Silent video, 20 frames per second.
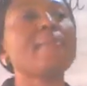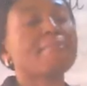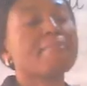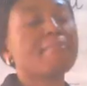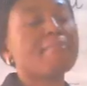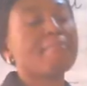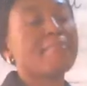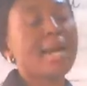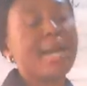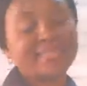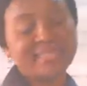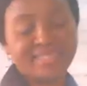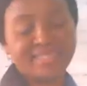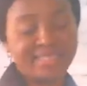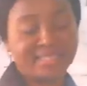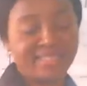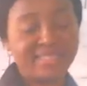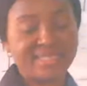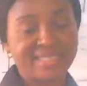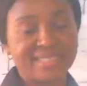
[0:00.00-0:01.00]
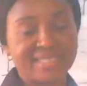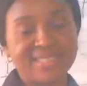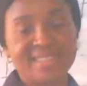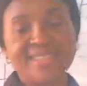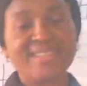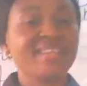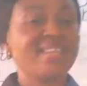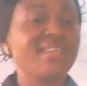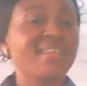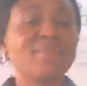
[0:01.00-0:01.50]
magic,
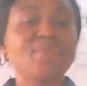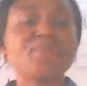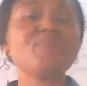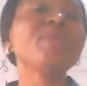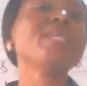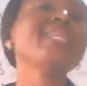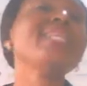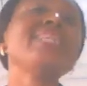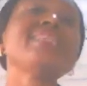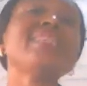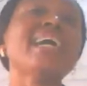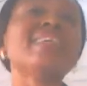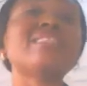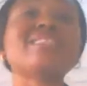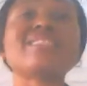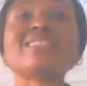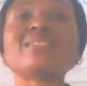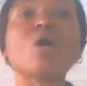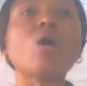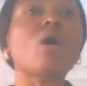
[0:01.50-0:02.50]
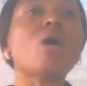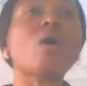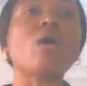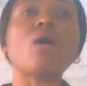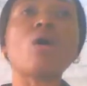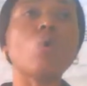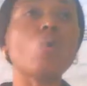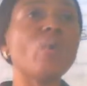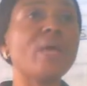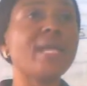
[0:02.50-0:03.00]
meaning that it's not
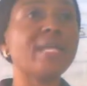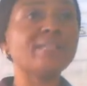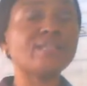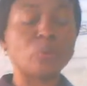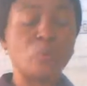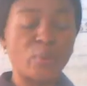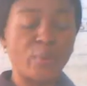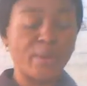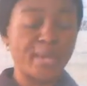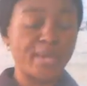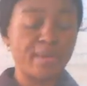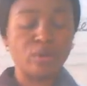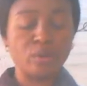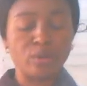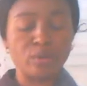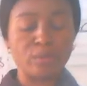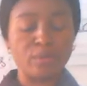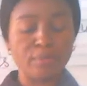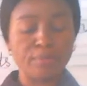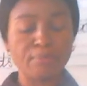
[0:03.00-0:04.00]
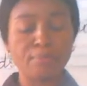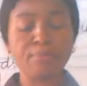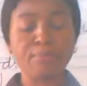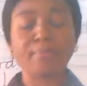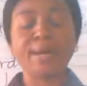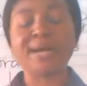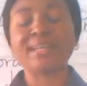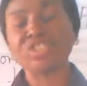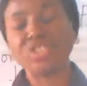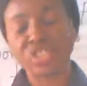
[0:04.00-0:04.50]
always real
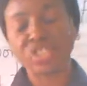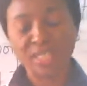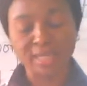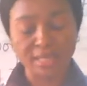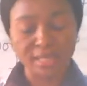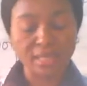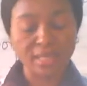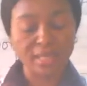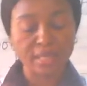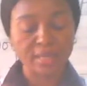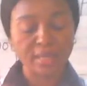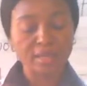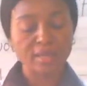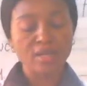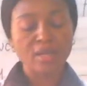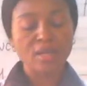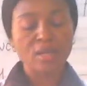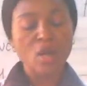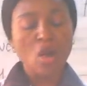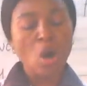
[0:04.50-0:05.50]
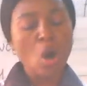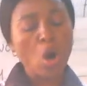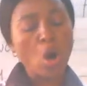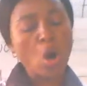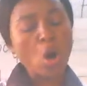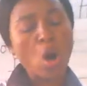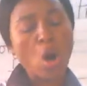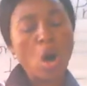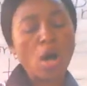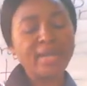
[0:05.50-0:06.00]
magic,
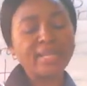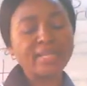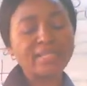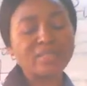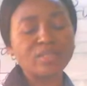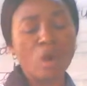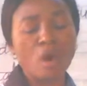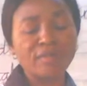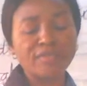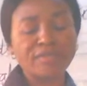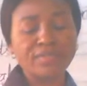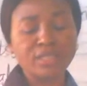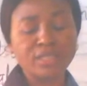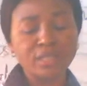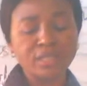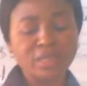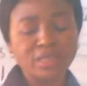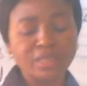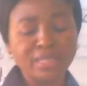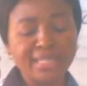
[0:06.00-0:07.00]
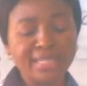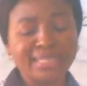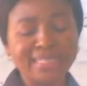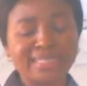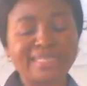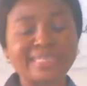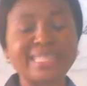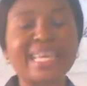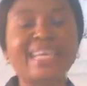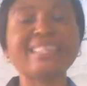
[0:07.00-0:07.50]
or is often
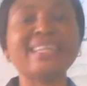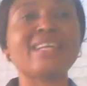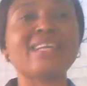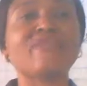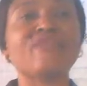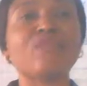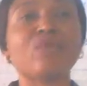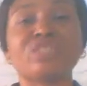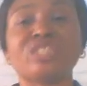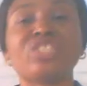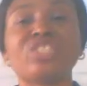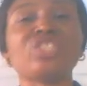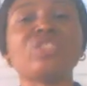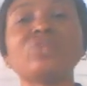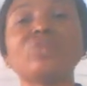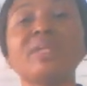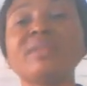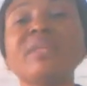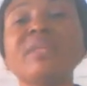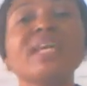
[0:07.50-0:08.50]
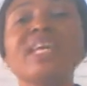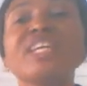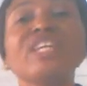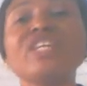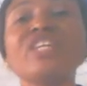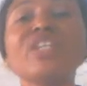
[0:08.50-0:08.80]
intended for children. You